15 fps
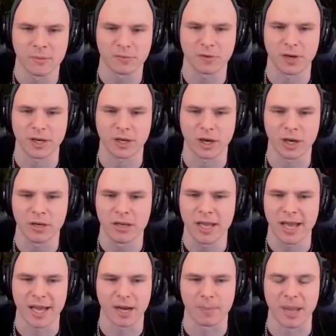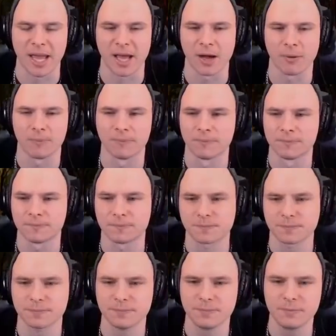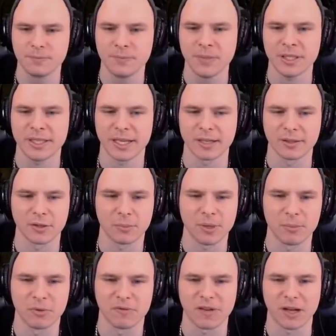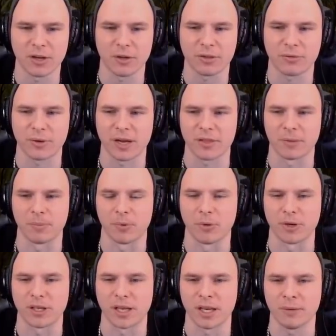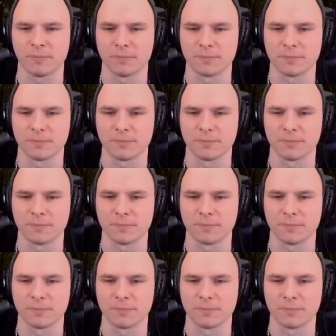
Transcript: I go, and I'm out. Get a little bit more value throughout the board, yeah?